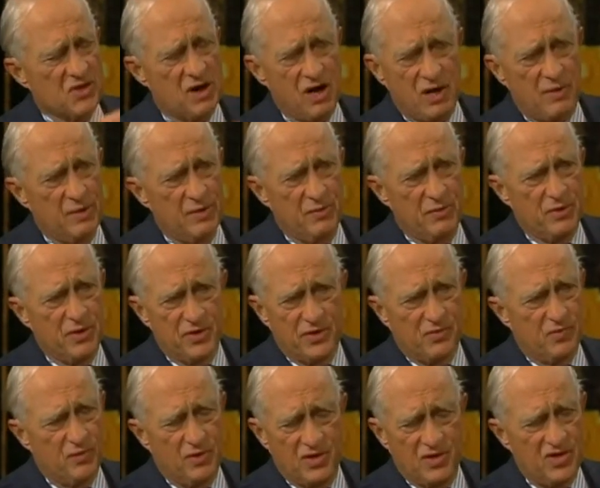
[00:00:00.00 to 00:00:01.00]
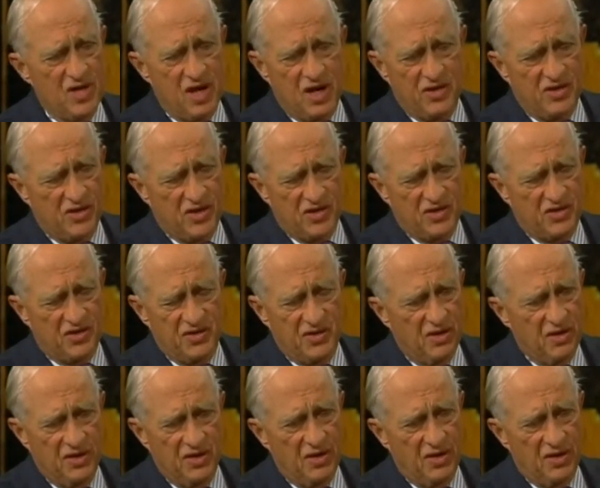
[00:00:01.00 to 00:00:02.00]
argument was was not just
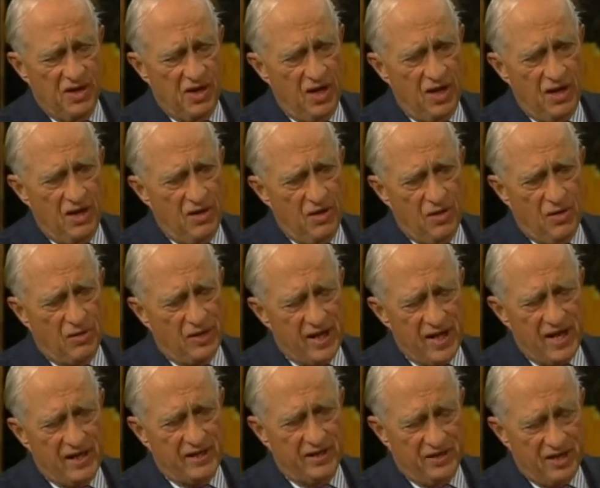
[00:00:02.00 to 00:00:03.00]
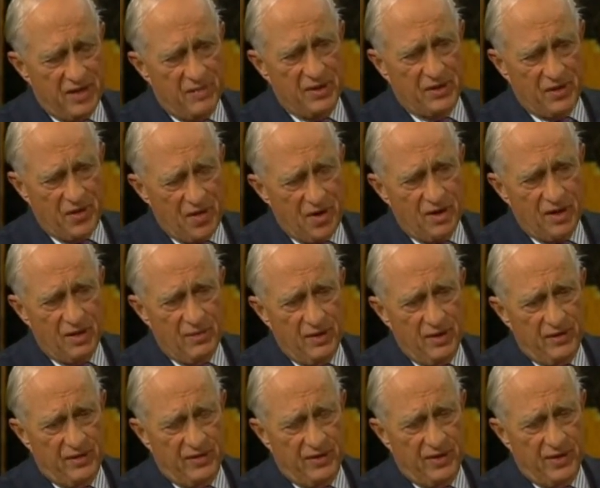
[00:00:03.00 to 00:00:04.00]
any old academic
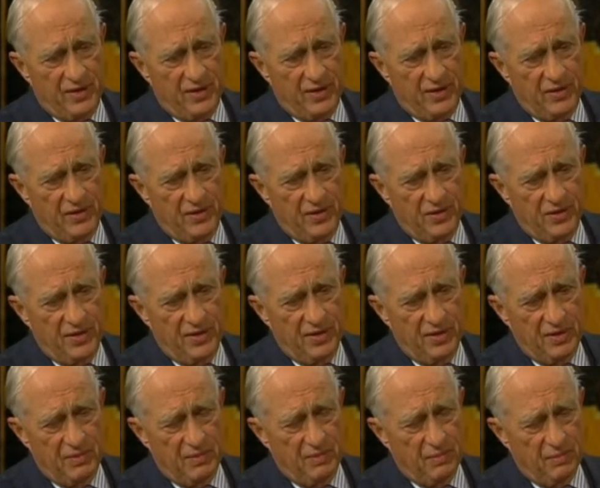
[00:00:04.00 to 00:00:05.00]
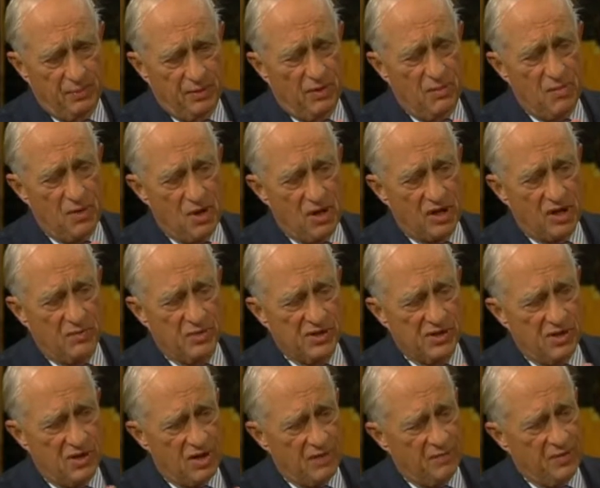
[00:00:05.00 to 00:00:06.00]
argument uh, during the bull market, because
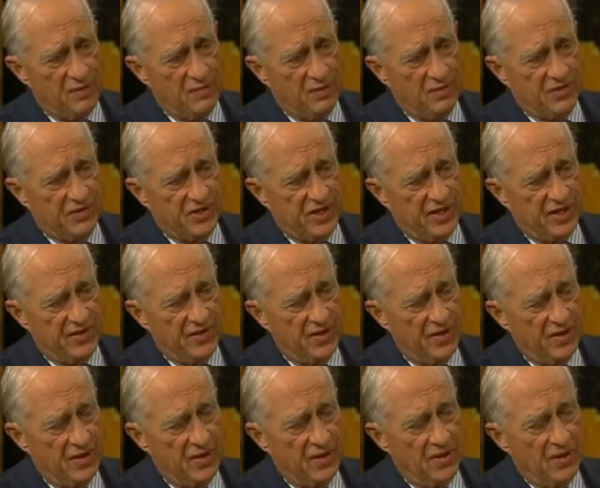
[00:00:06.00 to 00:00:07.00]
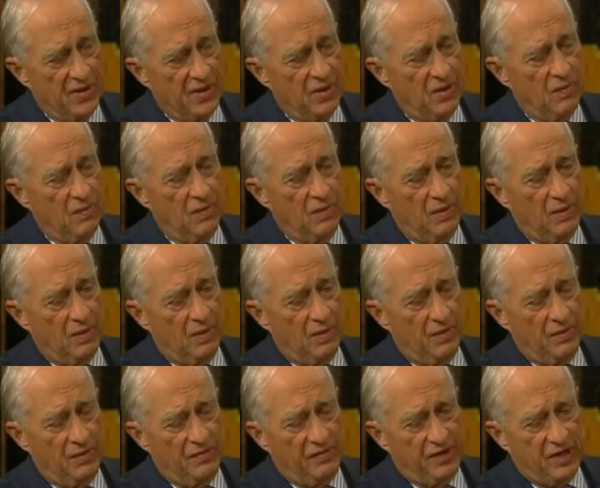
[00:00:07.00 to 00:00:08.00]
a lot of people said
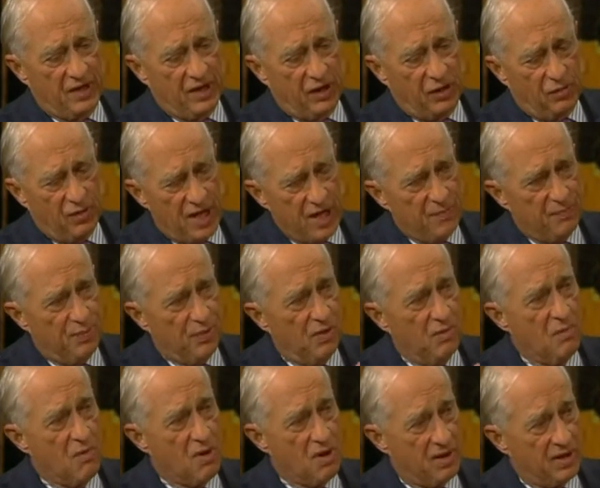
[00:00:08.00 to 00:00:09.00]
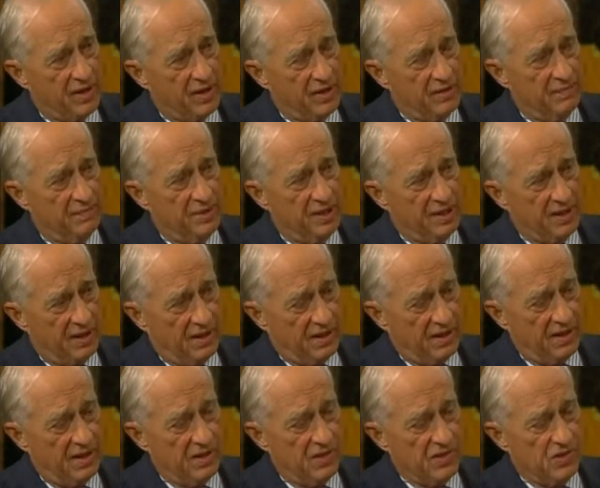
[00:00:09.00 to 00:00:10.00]
We've got a great bull market
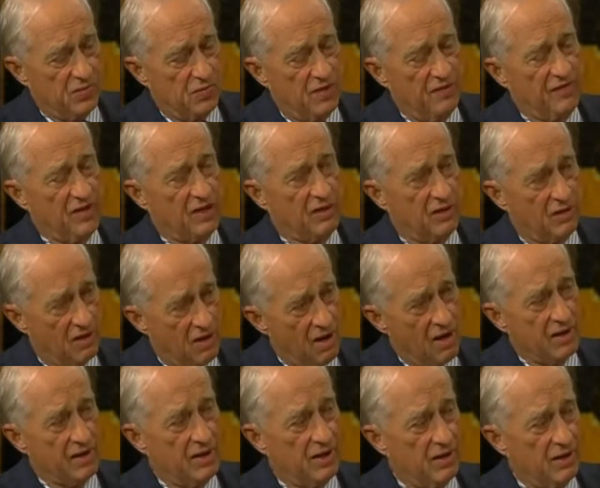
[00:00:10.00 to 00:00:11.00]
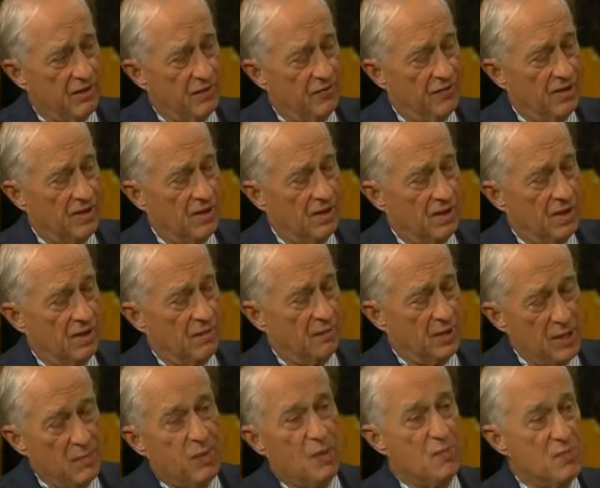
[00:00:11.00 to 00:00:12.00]
because we've got a lot of
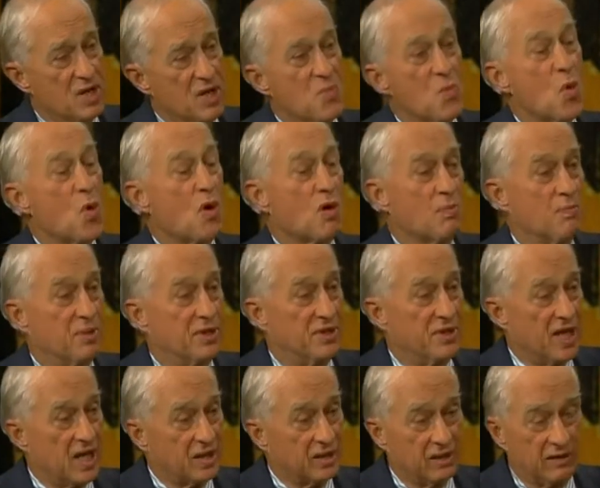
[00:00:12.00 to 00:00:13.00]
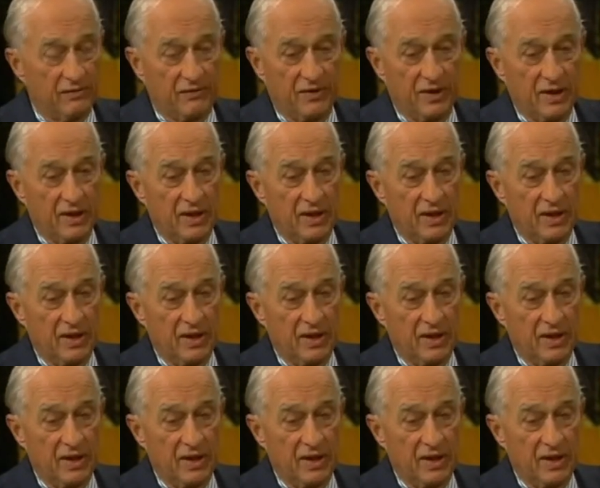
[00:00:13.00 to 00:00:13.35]
people being more productive.